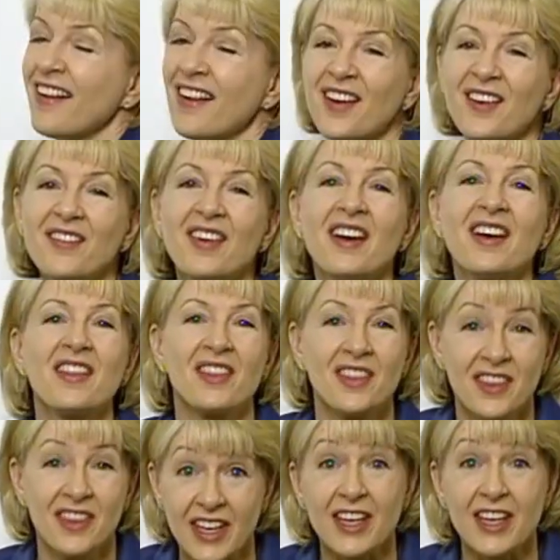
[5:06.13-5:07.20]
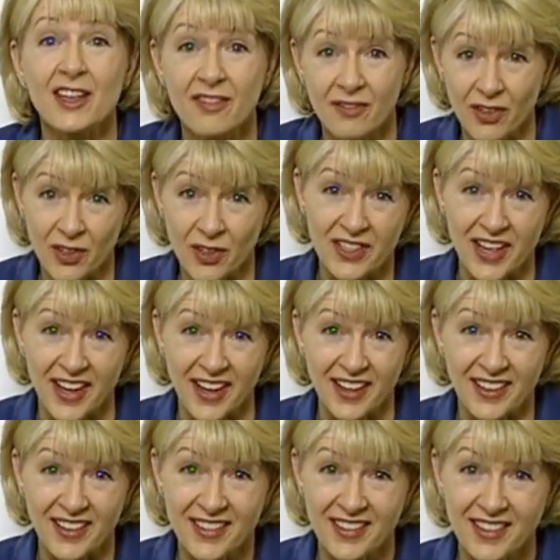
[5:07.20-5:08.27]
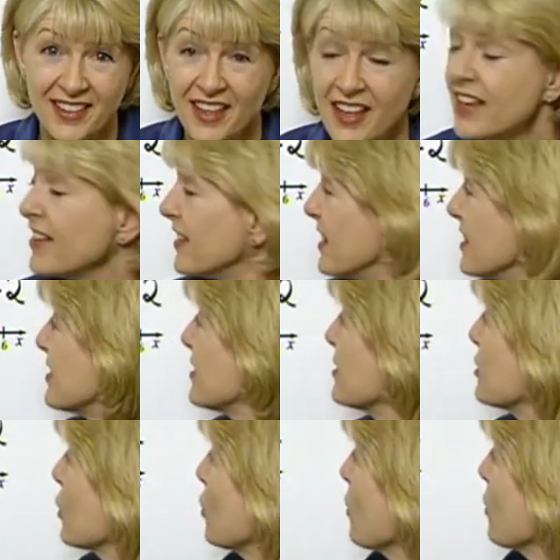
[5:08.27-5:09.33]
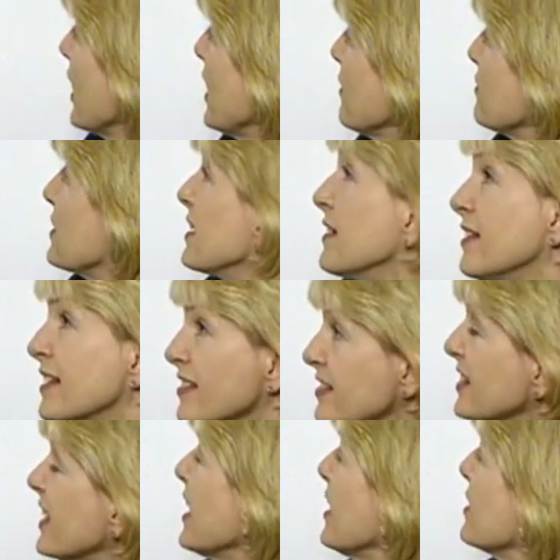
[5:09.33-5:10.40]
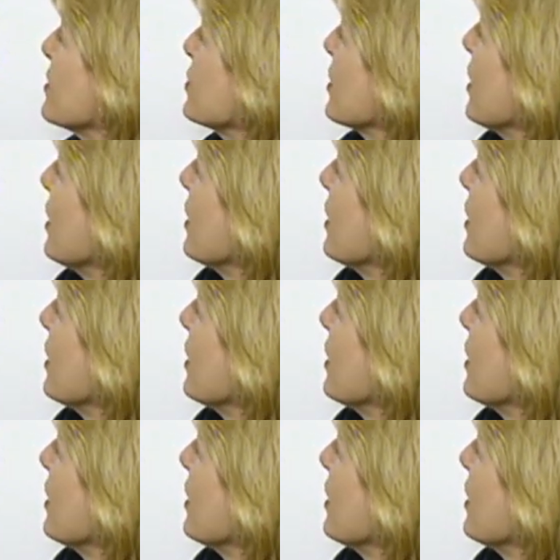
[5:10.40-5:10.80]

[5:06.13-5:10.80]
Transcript: of the vertex. This is the graph then, the sketch